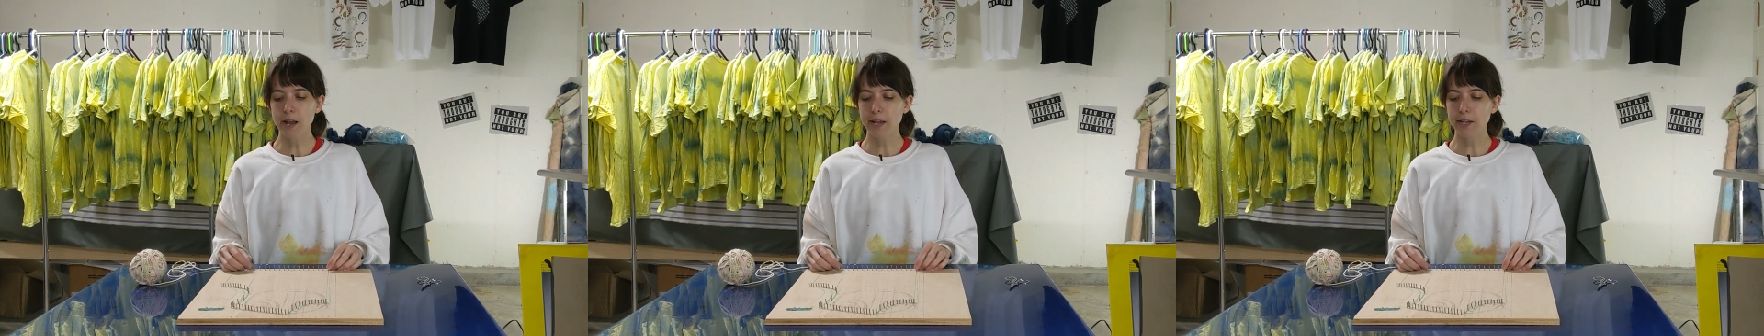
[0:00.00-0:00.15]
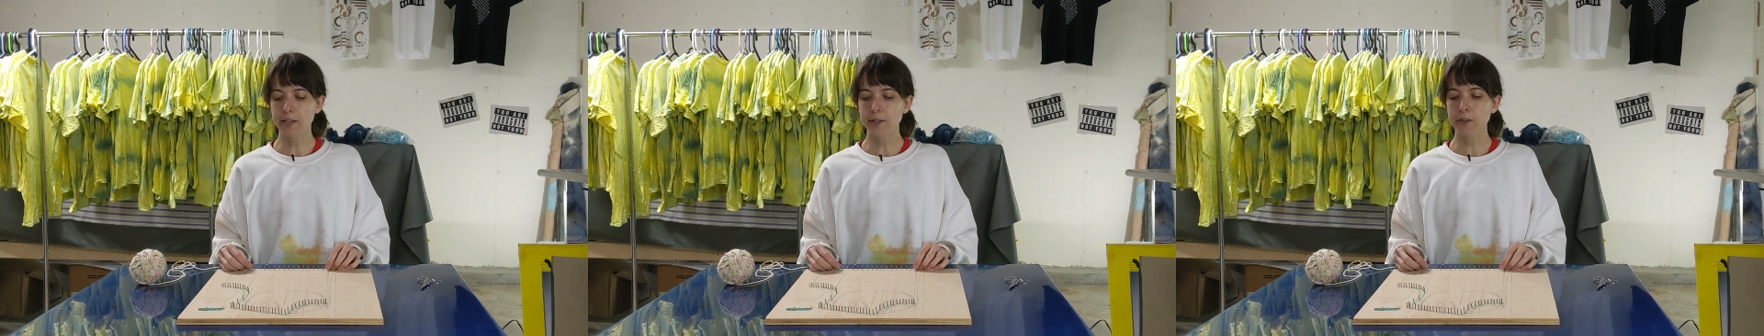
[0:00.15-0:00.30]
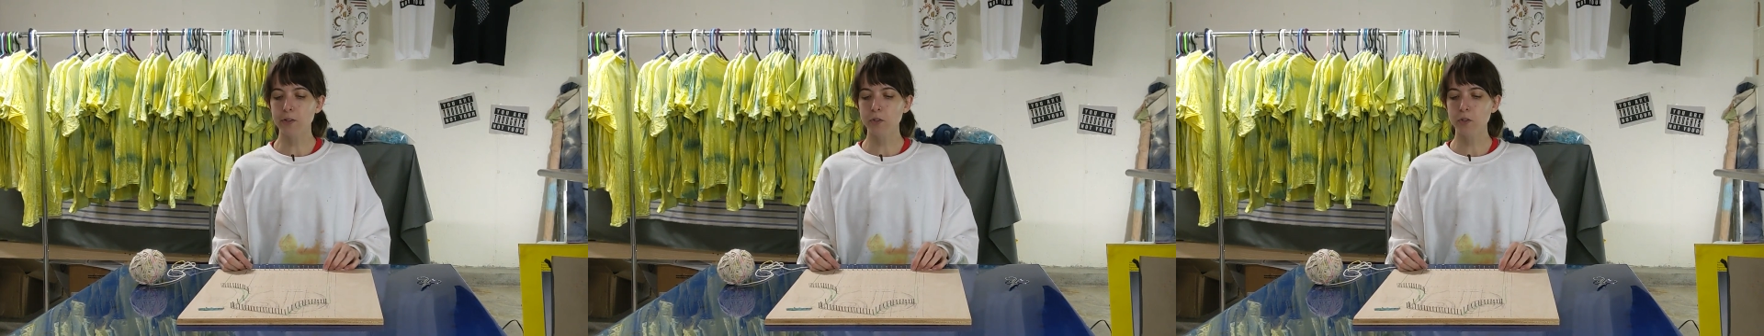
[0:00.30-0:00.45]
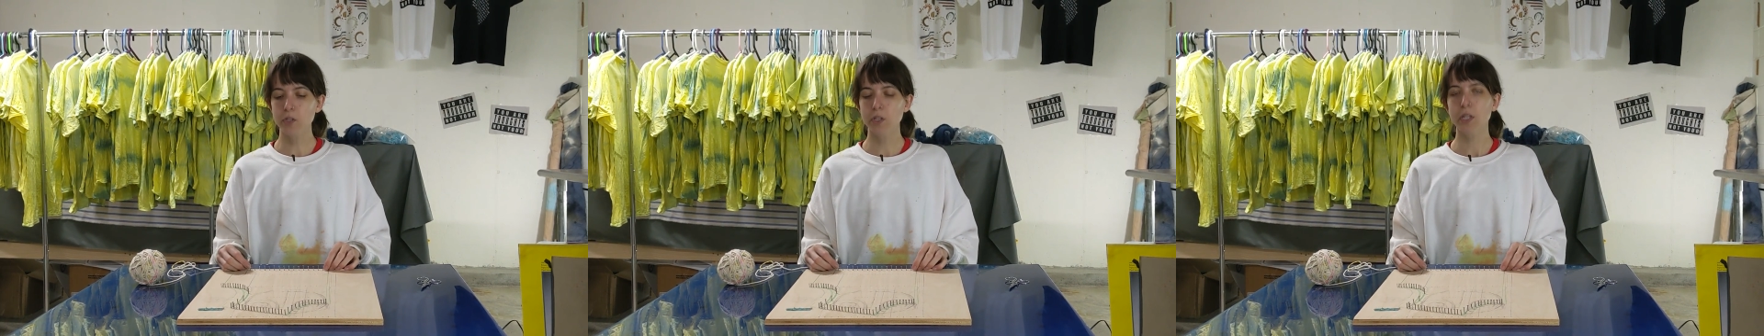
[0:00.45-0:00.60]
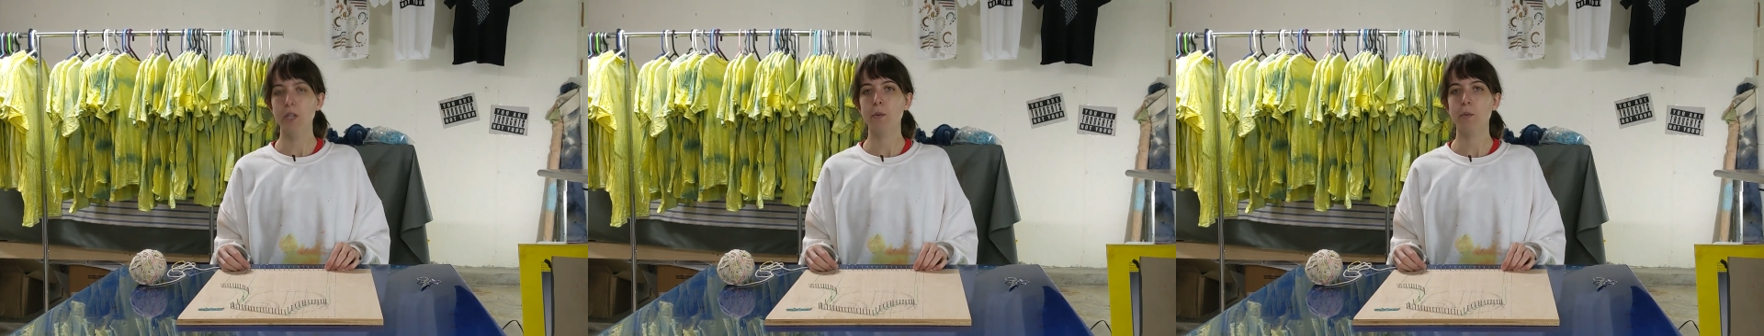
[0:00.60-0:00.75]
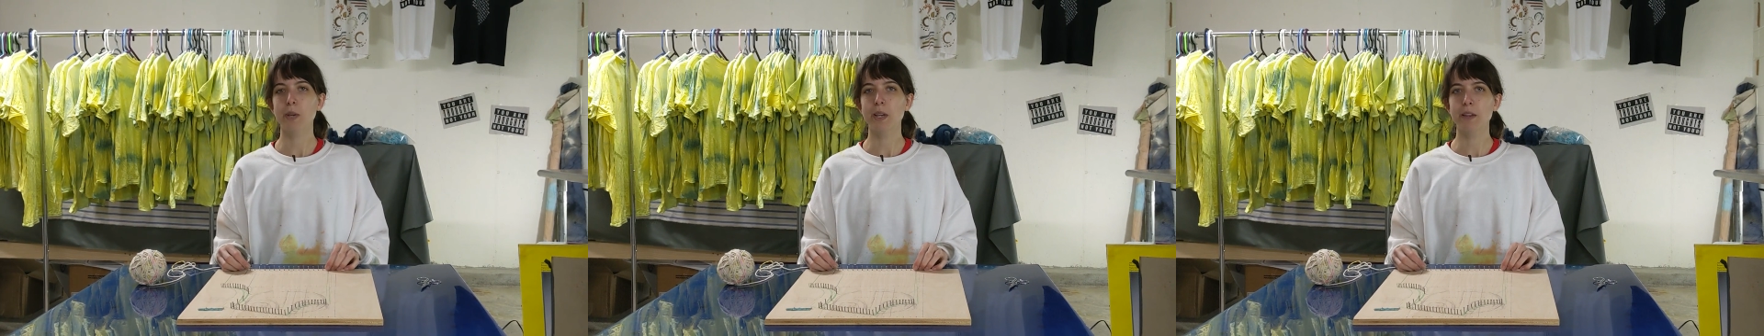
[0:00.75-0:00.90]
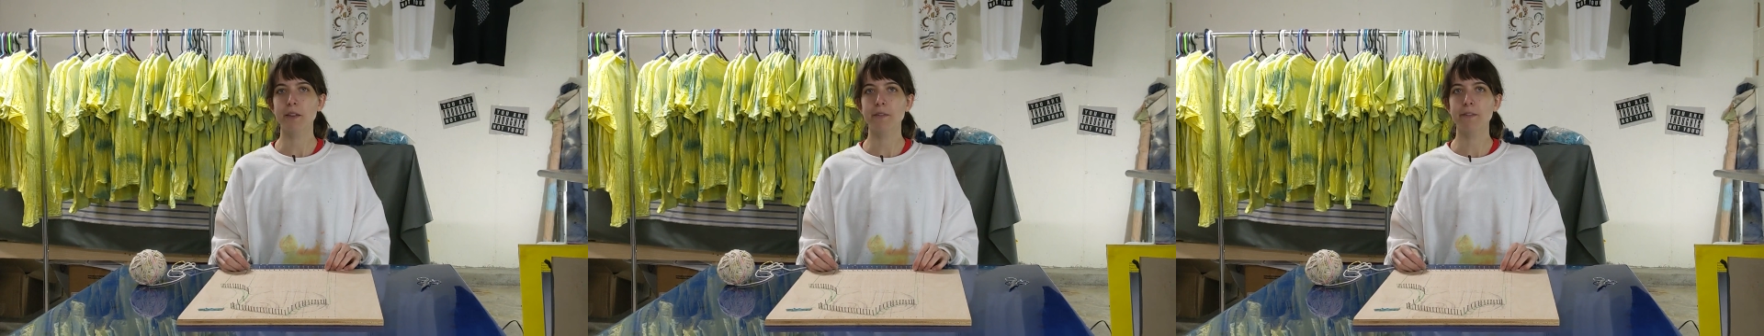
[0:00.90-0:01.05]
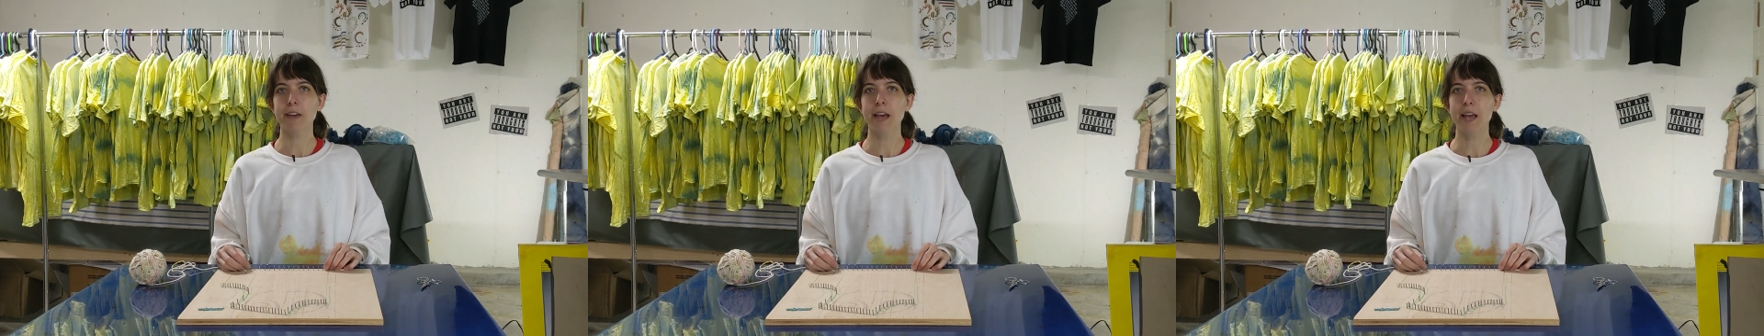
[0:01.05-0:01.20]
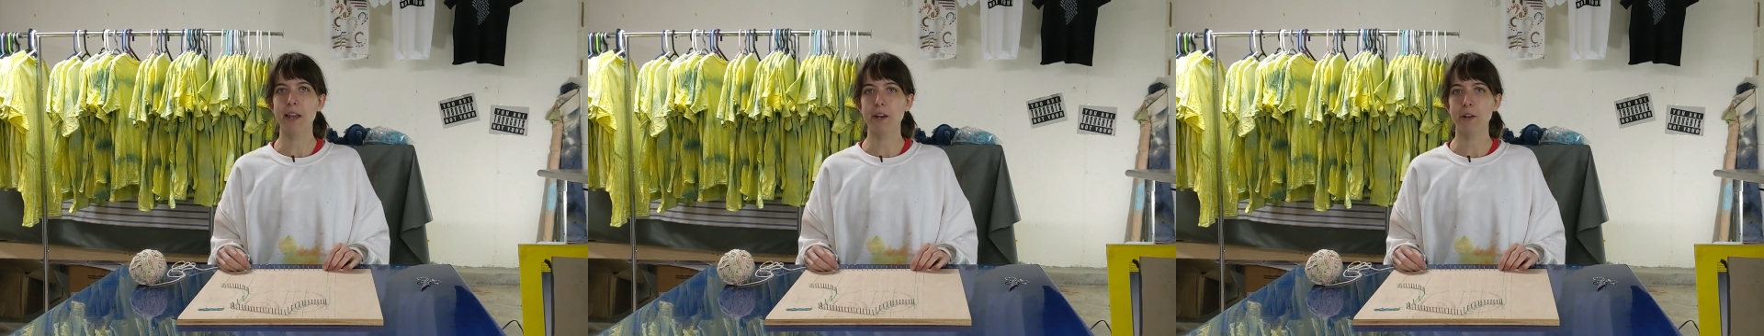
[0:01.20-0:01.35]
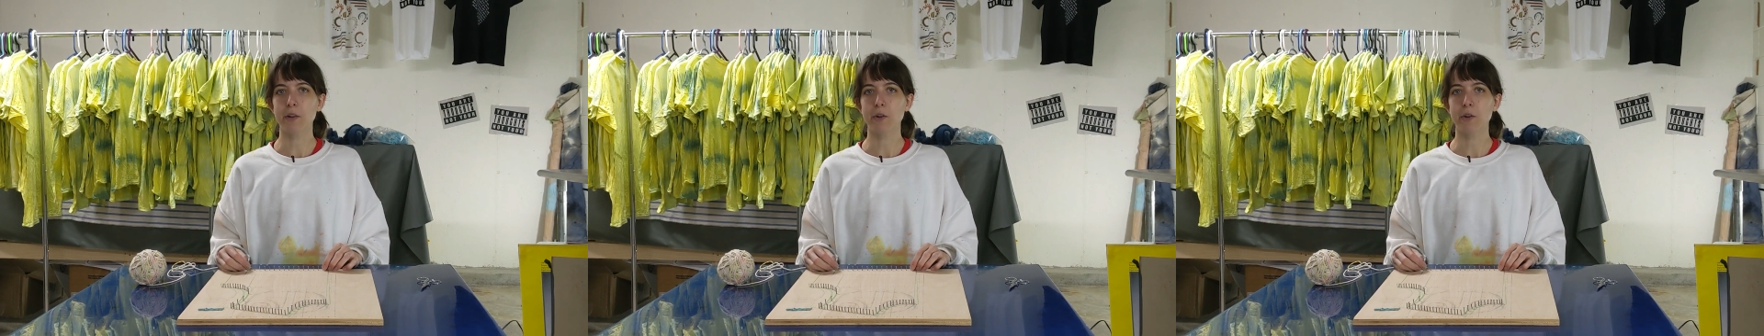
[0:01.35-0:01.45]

I usually weave at a